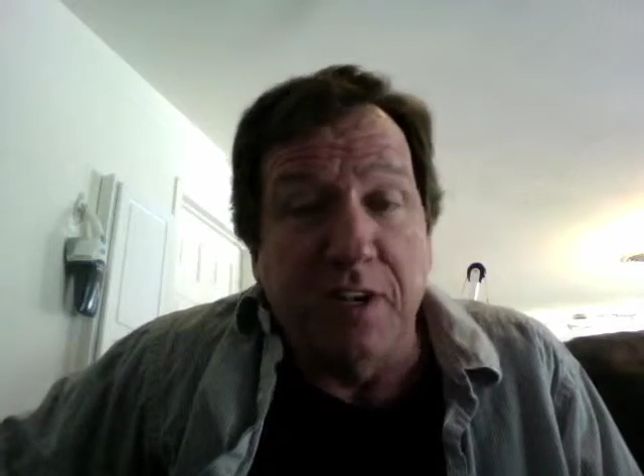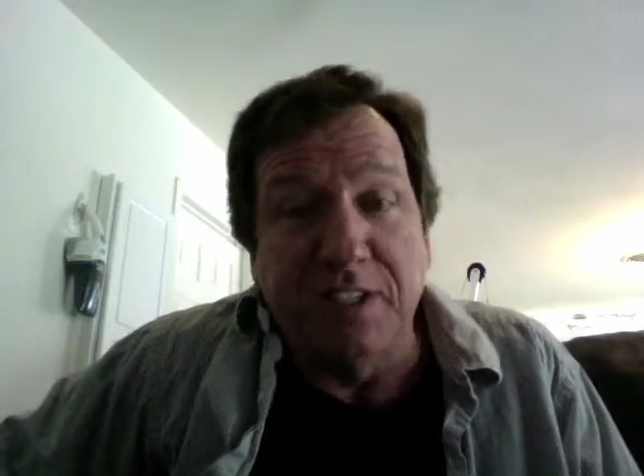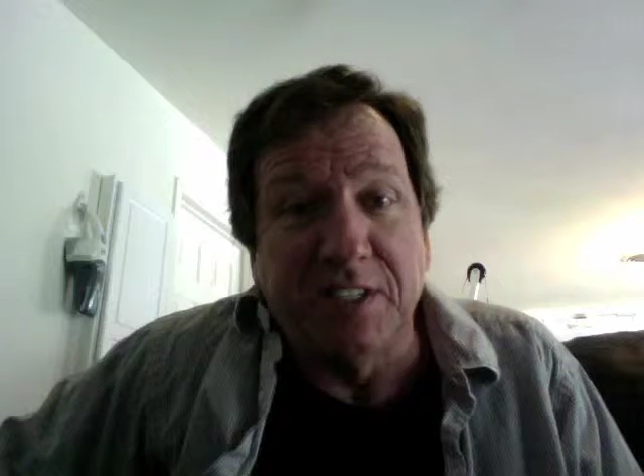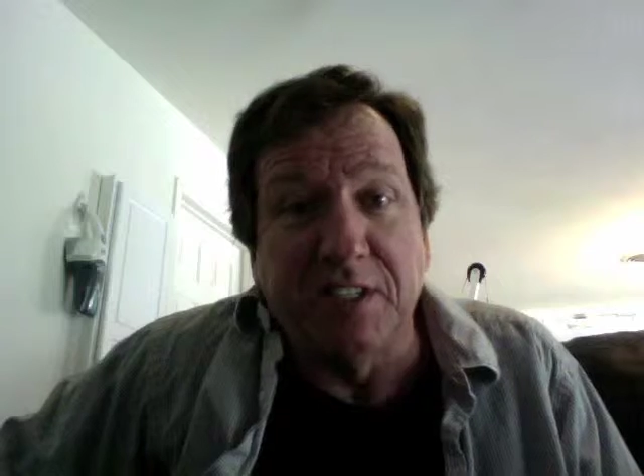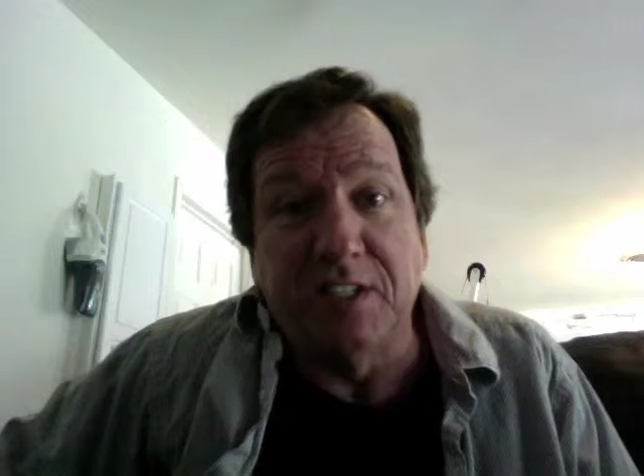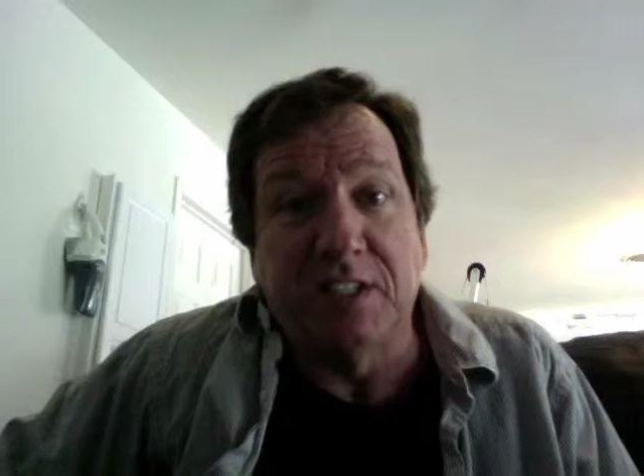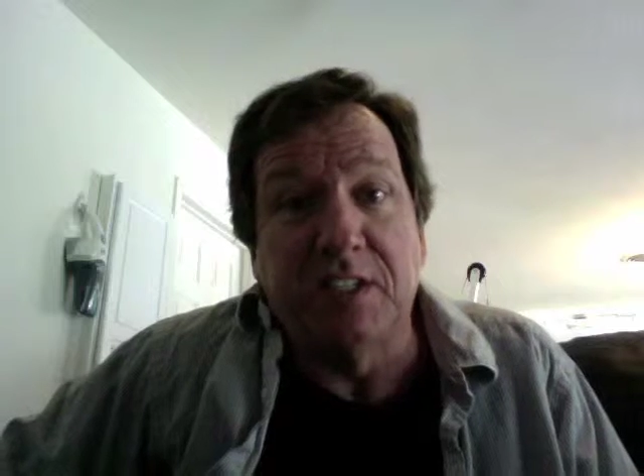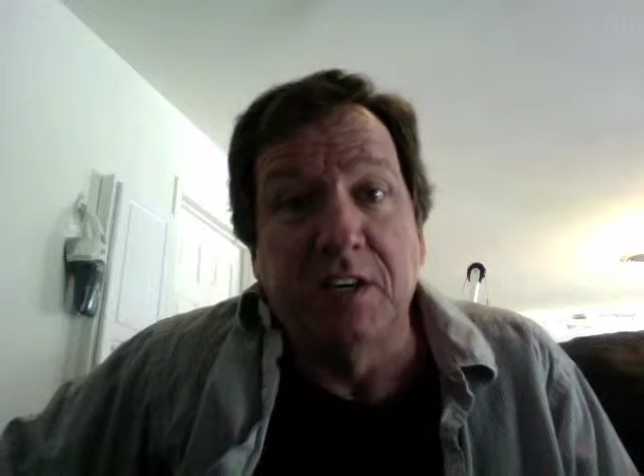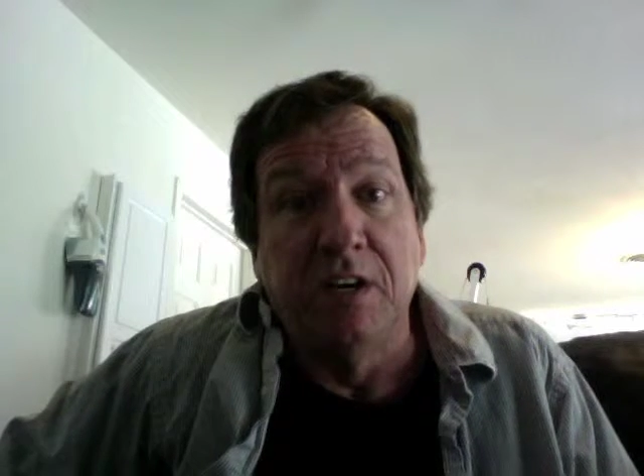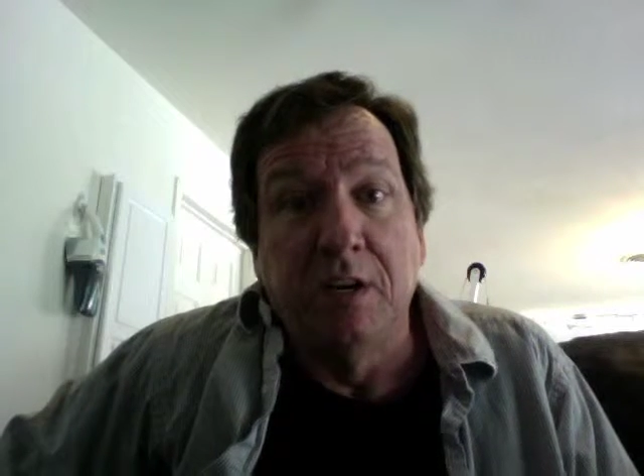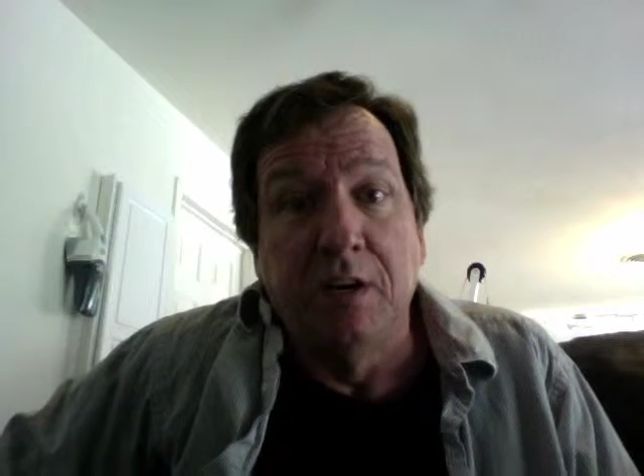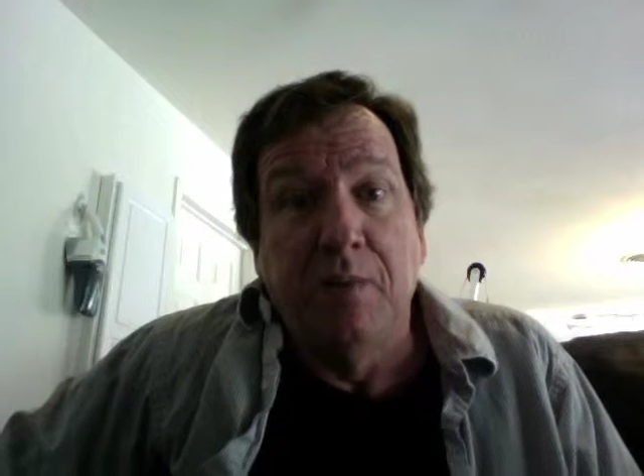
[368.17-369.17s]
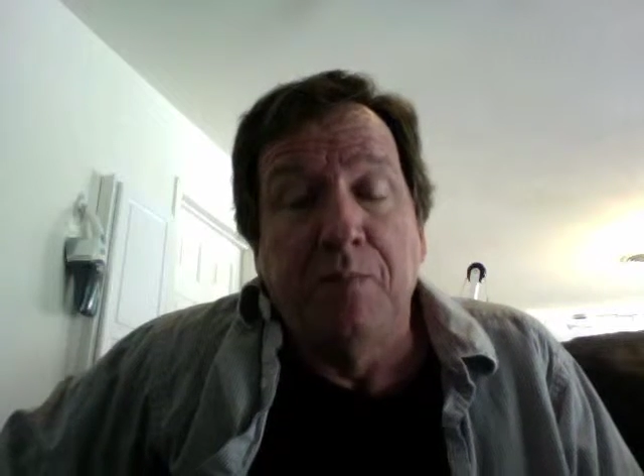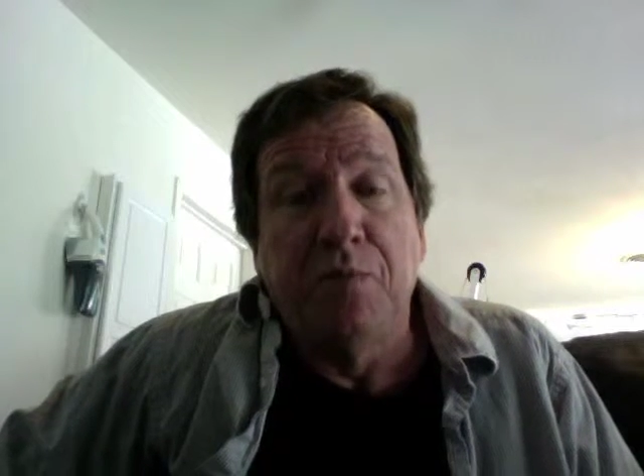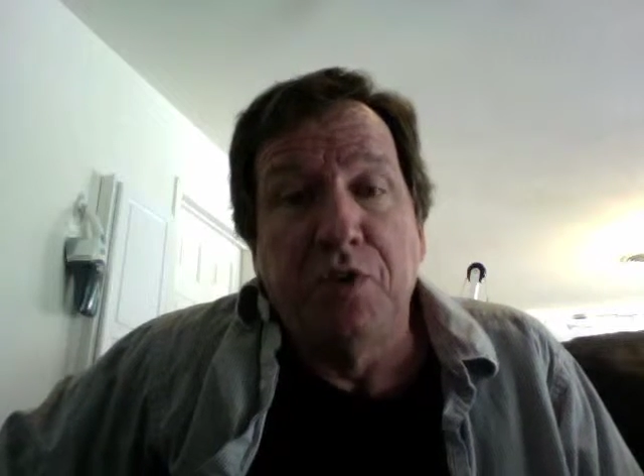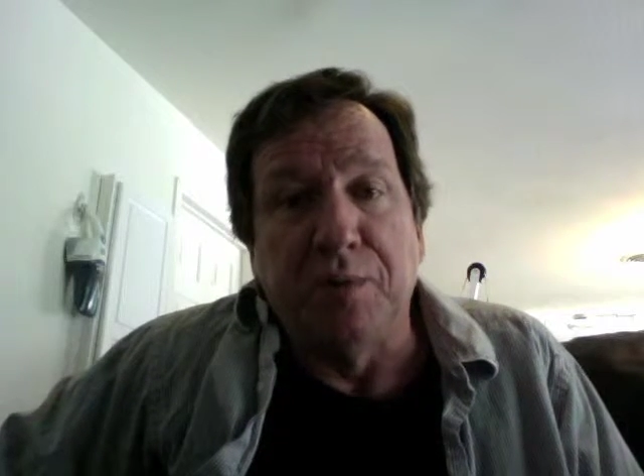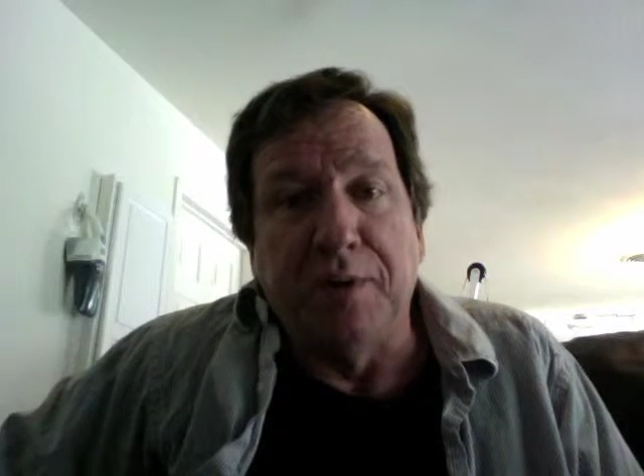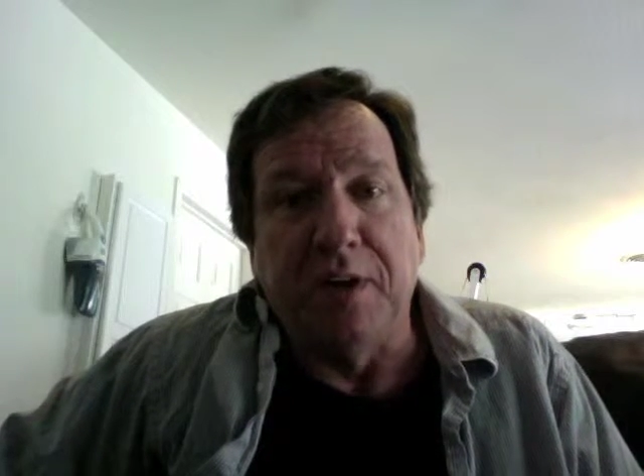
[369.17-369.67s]
This is,
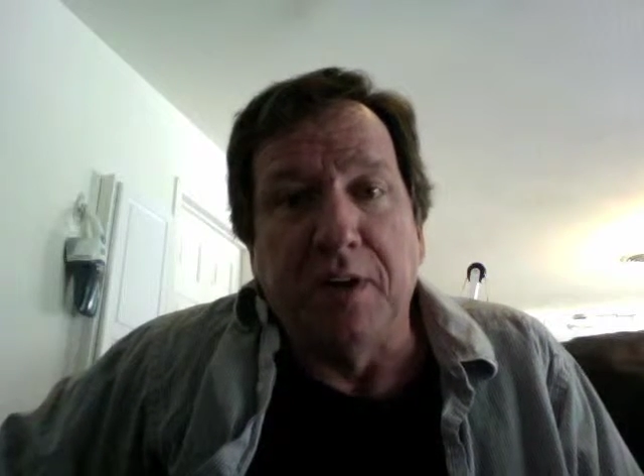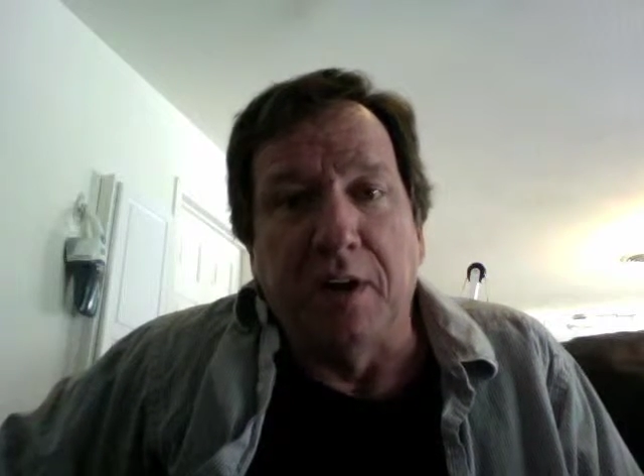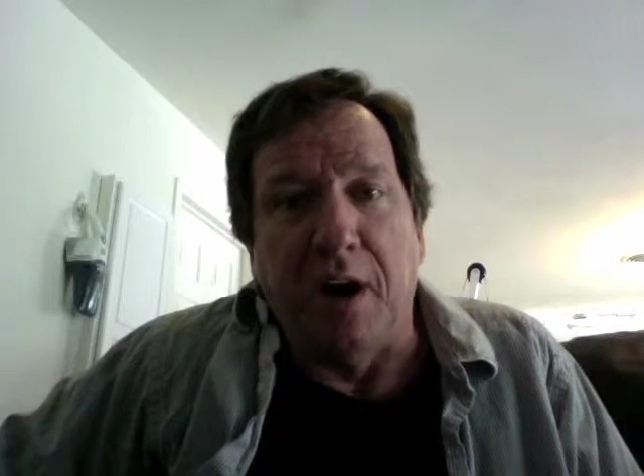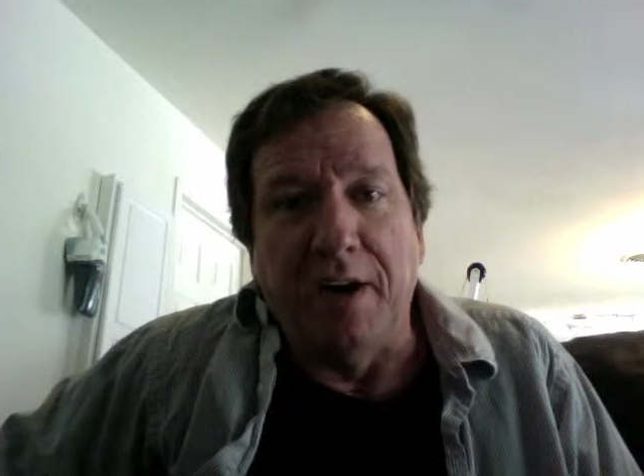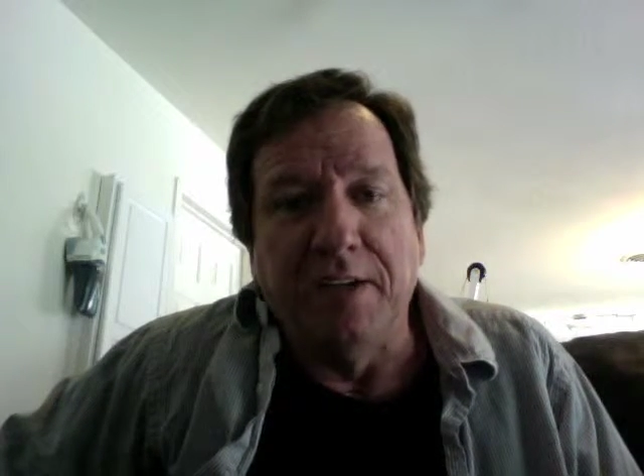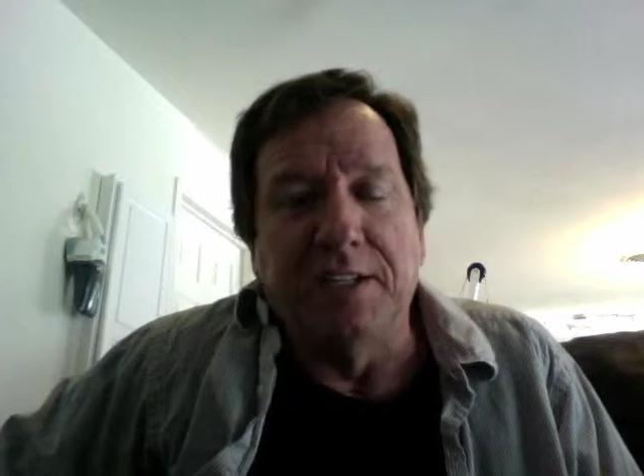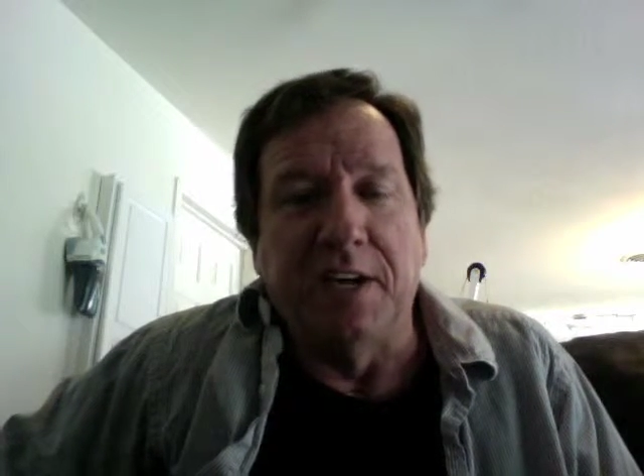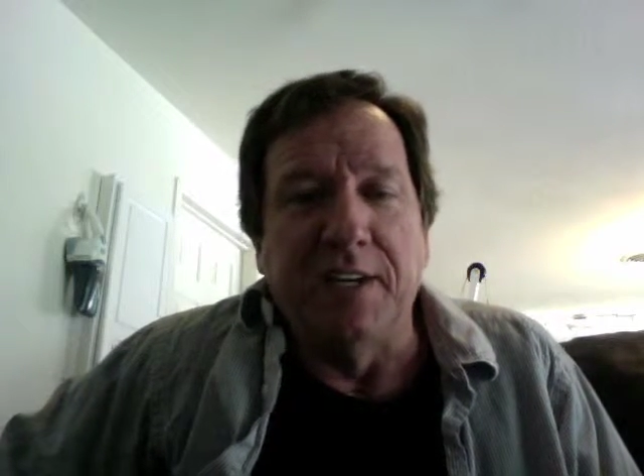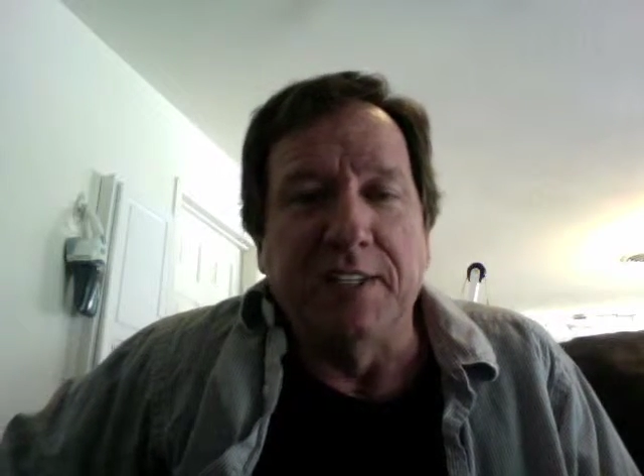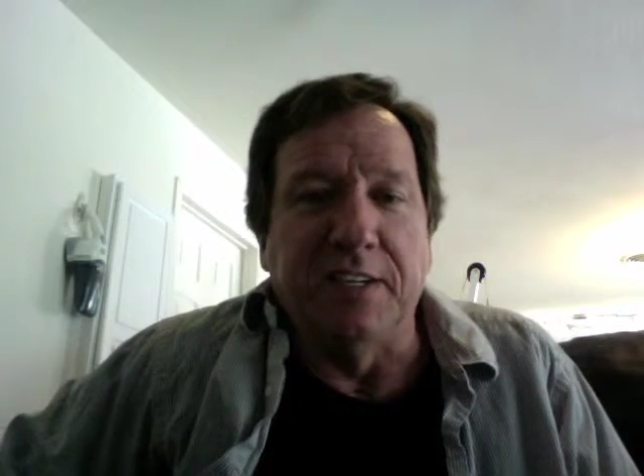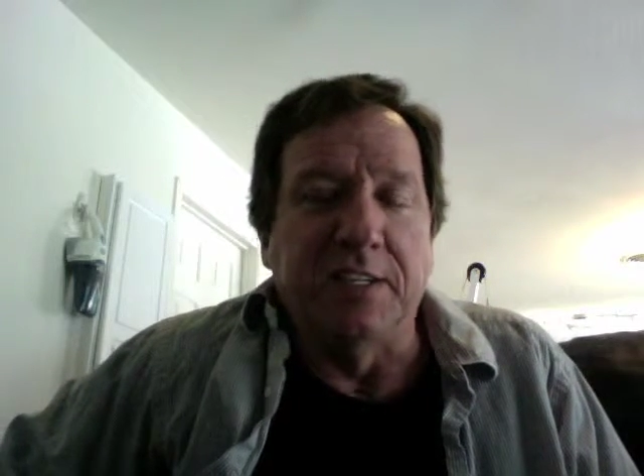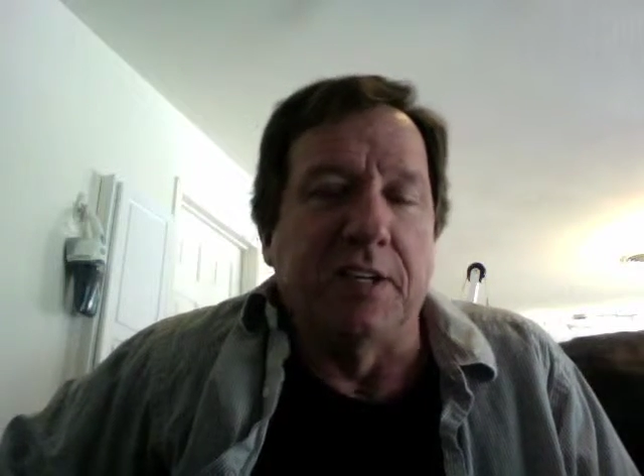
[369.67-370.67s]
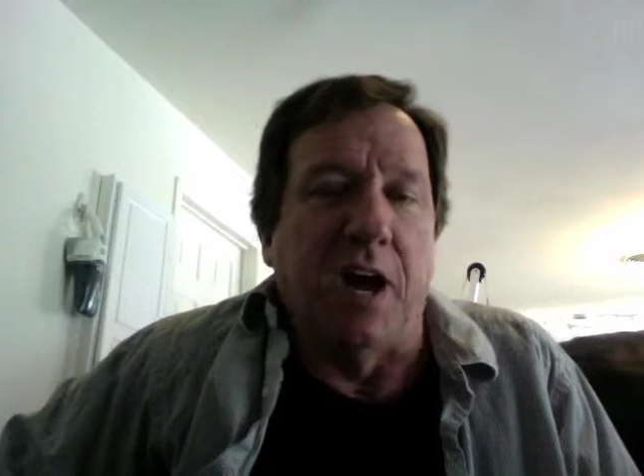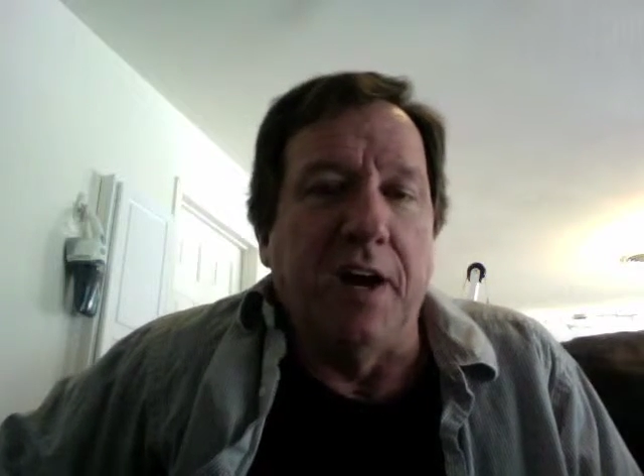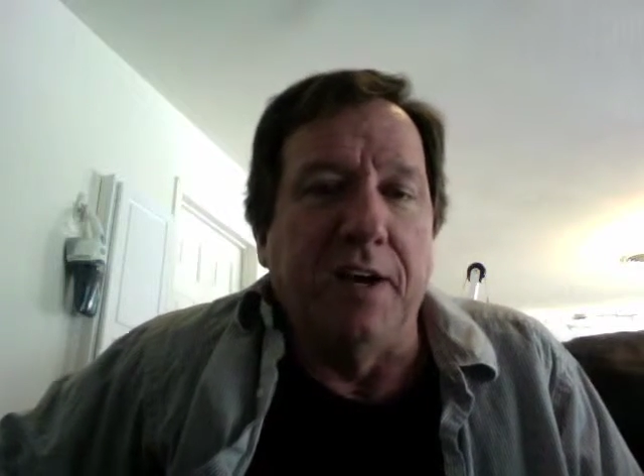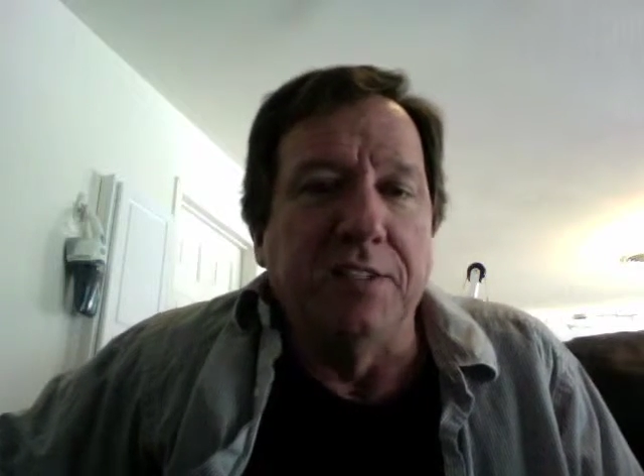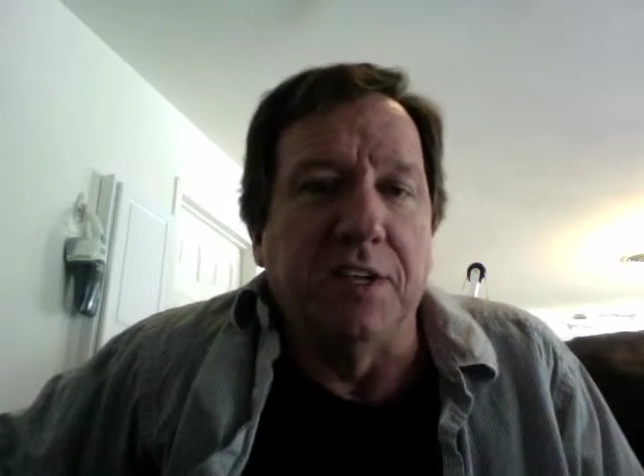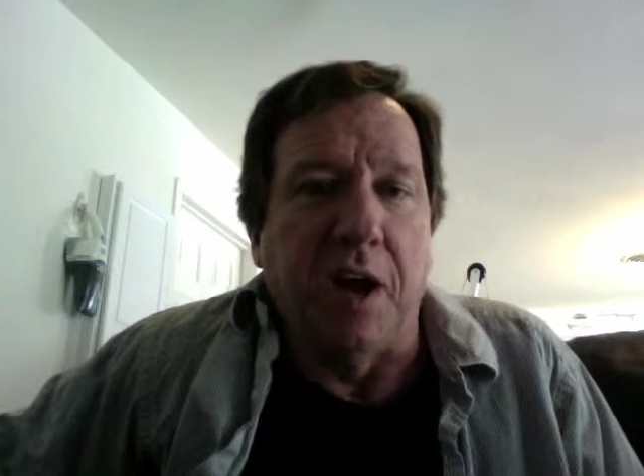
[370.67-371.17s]
Jimmy Klein says it's science,